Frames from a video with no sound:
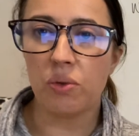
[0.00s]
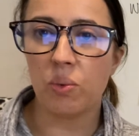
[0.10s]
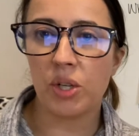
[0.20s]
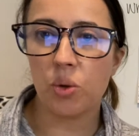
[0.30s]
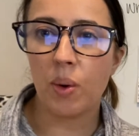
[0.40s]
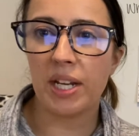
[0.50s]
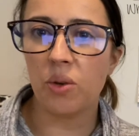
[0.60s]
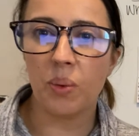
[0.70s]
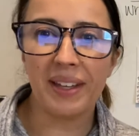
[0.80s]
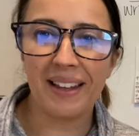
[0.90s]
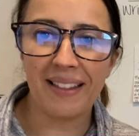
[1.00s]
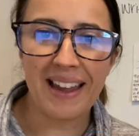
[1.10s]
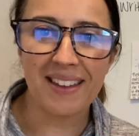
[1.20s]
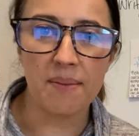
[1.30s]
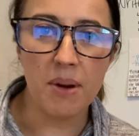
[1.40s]
which one you really
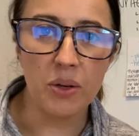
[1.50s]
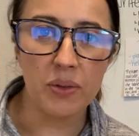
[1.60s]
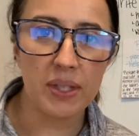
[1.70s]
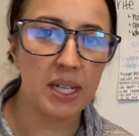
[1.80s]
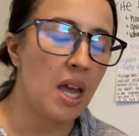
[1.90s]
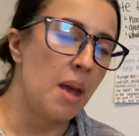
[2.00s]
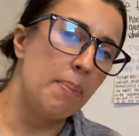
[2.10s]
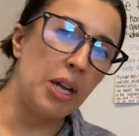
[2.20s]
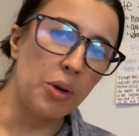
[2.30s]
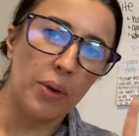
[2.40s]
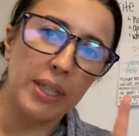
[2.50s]
like the most, but you're only